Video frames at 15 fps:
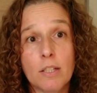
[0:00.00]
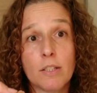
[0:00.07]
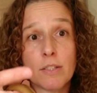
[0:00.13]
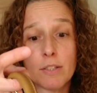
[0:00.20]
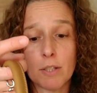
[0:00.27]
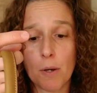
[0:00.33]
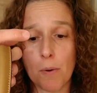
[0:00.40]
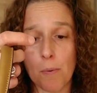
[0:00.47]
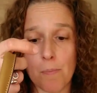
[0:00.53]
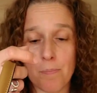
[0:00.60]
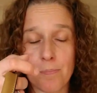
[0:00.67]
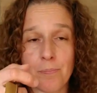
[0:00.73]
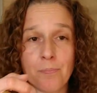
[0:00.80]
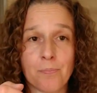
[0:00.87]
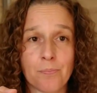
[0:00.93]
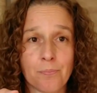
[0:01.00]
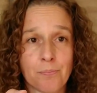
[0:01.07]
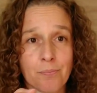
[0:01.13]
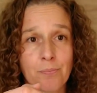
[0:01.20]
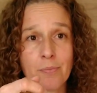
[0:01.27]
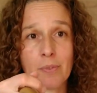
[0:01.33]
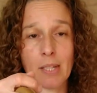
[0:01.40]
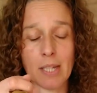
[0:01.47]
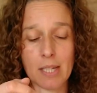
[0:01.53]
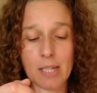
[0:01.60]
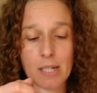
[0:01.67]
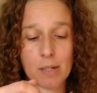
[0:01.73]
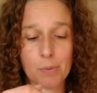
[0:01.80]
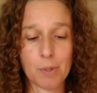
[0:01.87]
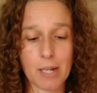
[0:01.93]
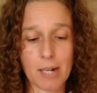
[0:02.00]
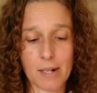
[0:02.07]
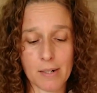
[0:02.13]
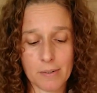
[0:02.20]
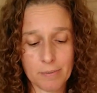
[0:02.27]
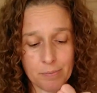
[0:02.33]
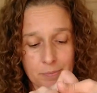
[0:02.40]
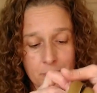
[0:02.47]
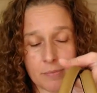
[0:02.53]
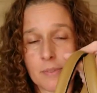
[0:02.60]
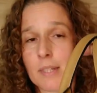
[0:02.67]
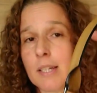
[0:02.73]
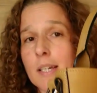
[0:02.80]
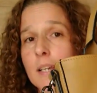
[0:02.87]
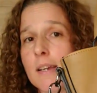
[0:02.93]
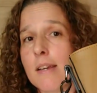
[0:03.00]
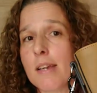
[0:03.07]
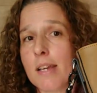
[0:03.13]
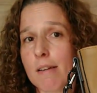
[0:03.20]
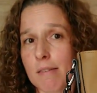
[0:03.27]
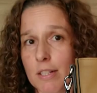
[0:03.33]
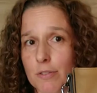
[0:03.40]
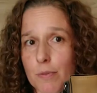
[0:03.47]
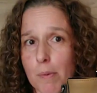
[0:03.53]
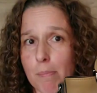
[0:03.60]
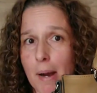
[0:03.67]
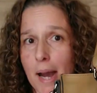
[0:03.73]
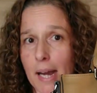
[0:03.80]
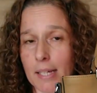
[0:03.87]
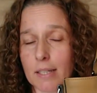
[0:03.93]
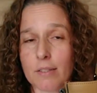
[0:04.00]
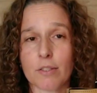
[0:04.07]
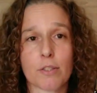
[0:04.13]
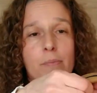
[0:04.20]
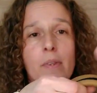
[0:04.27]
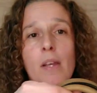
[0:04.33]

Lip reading: So here we are. Here is the bag.